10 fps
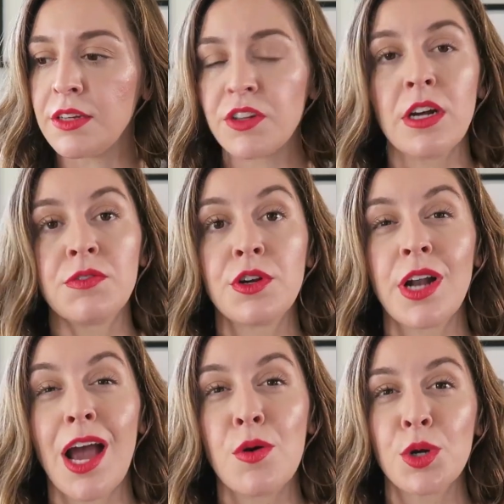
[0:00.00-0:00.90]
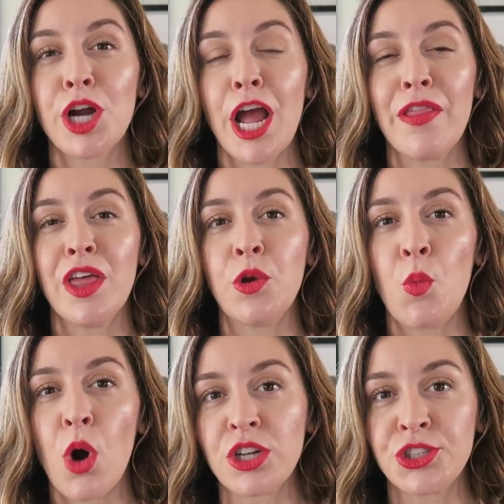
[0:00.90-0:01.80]
leave it on for an hour and
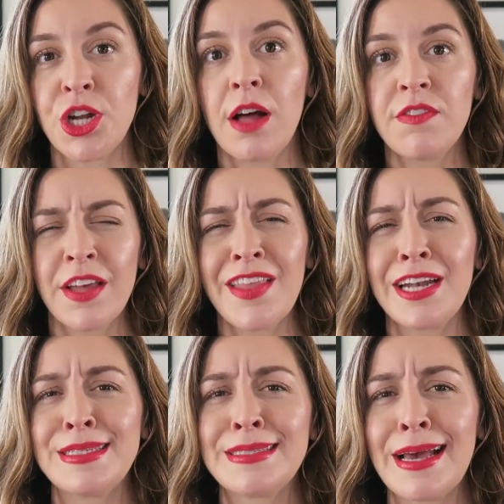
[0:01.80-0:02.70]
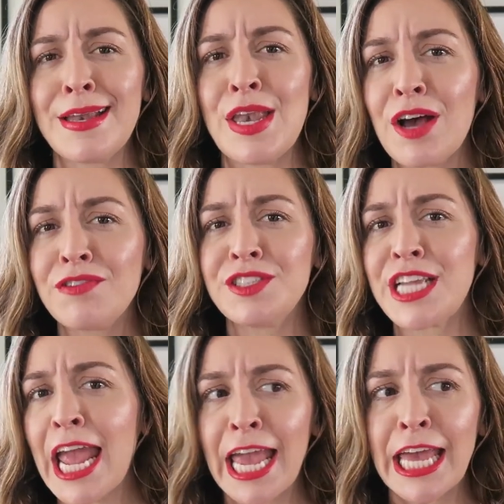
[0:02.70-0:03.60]
then wash it off and that is enough
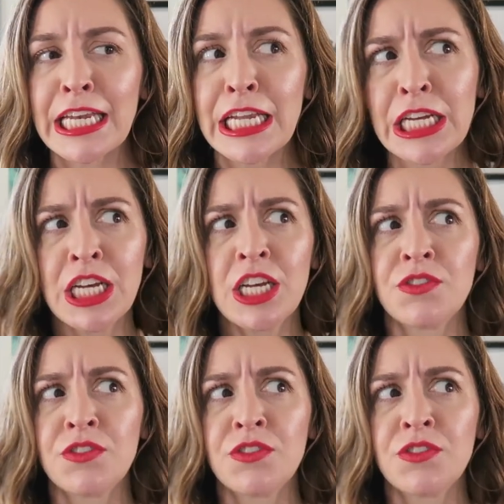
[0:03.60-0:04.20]
tan